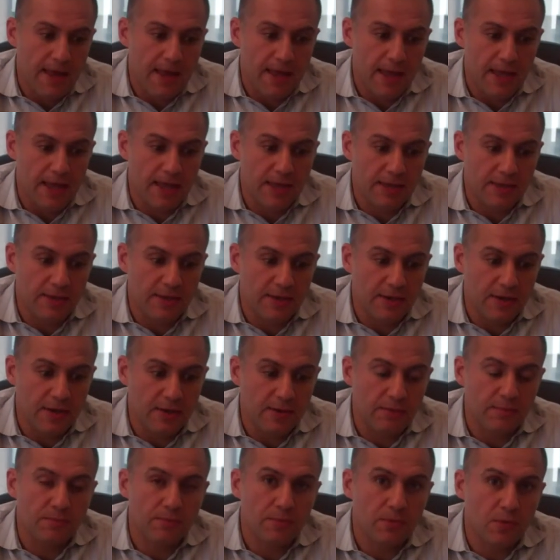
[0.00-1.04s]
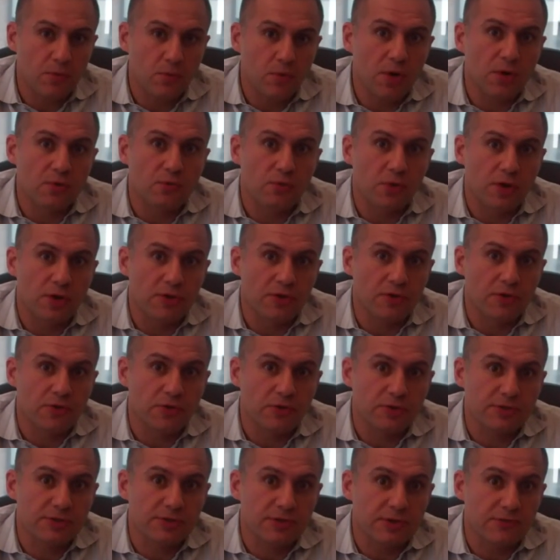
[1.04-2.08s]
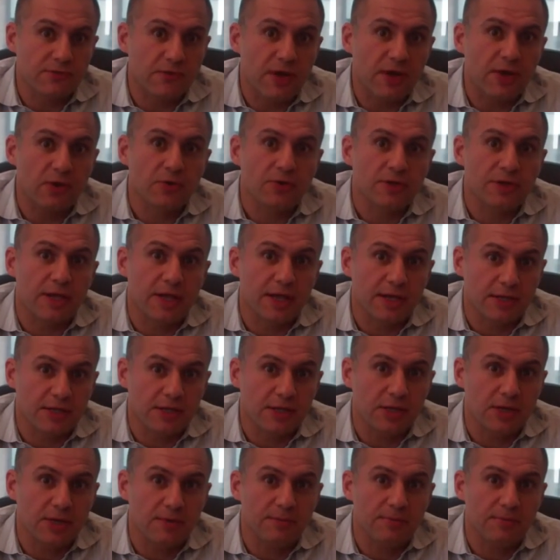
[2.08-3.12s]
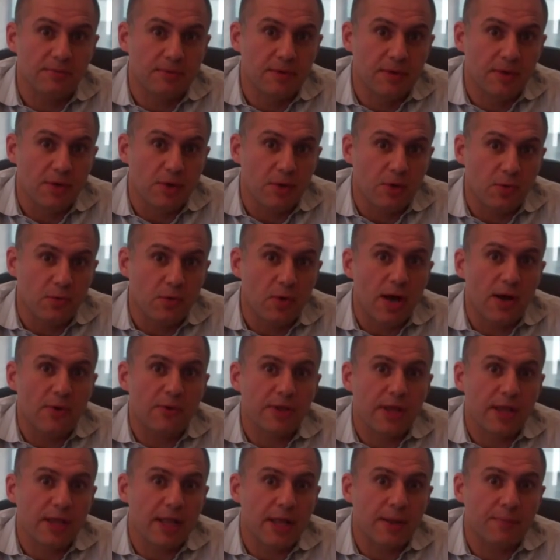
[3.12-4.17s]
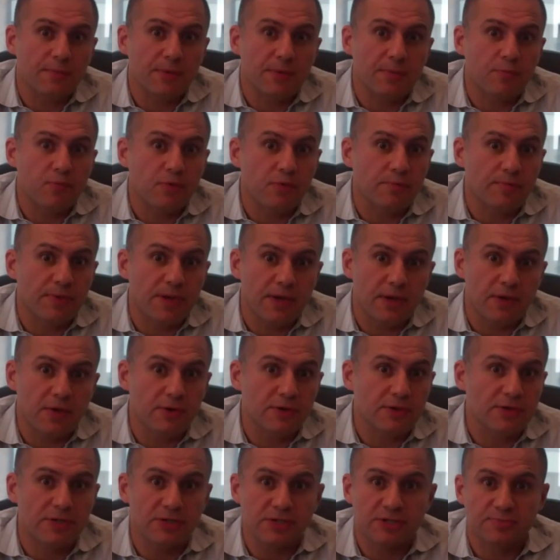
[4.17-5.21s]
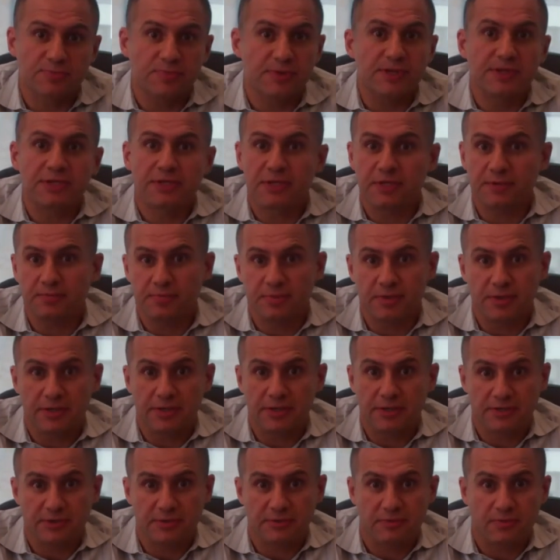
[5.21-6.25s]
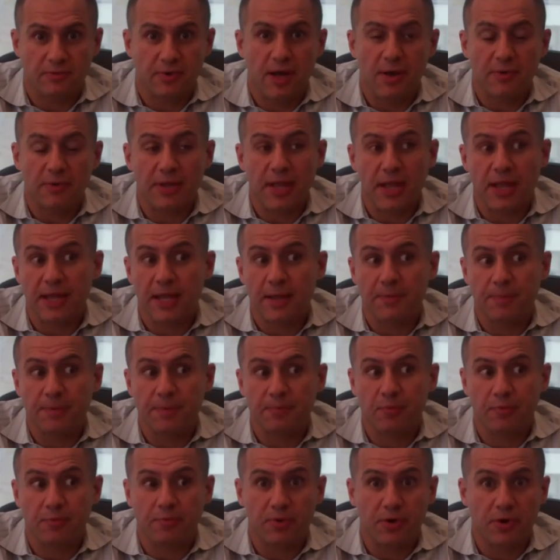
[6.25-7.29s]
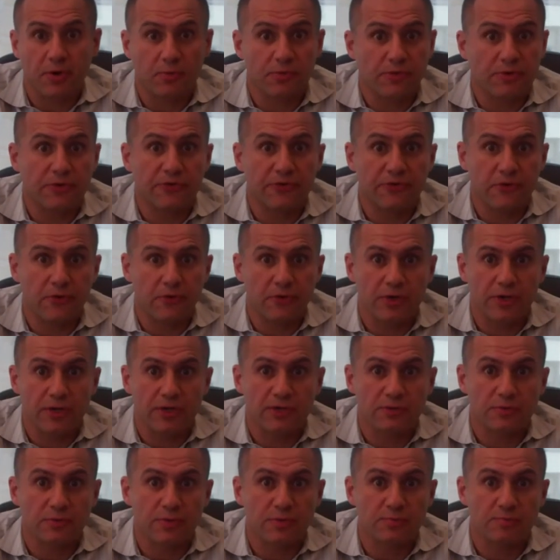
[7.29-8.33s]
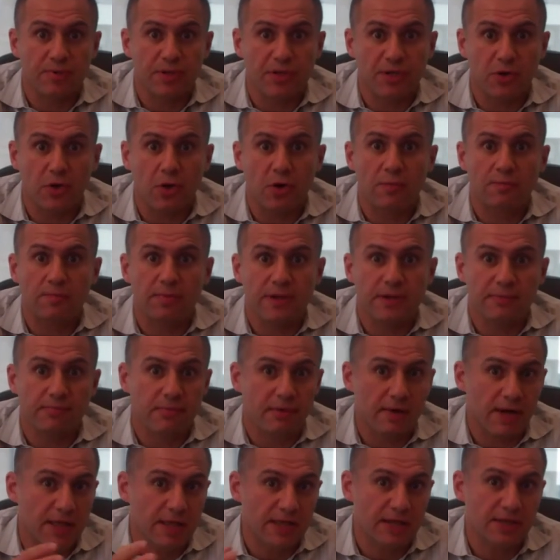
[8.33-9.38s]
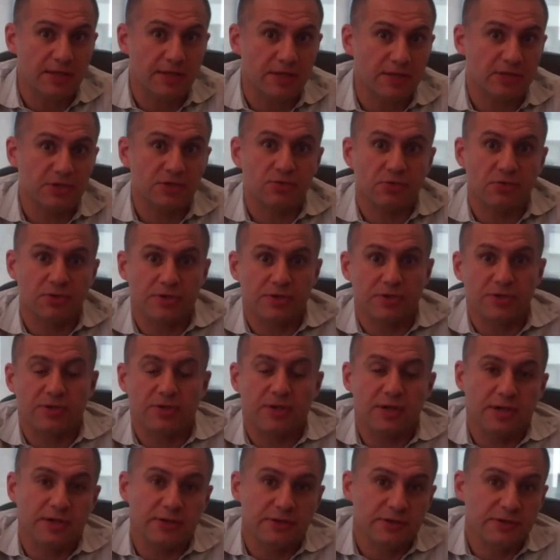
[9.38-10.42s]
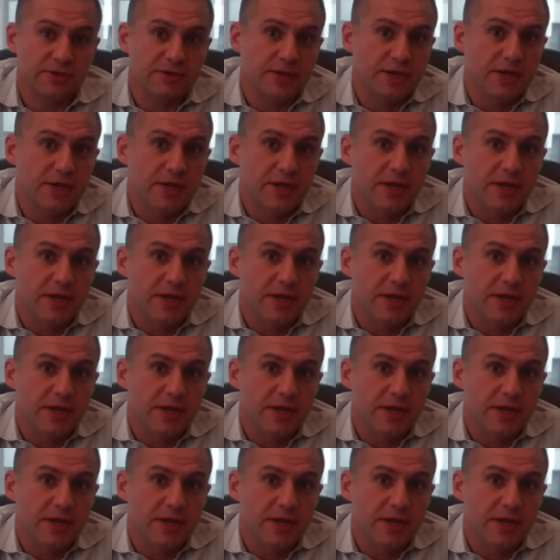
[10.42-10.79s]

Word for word: And um, one wonders if I own a nightclub, why would I not be prepared to speak to the police? Why would I not be prepared with attorneys, with PR people, any of these sorts of things?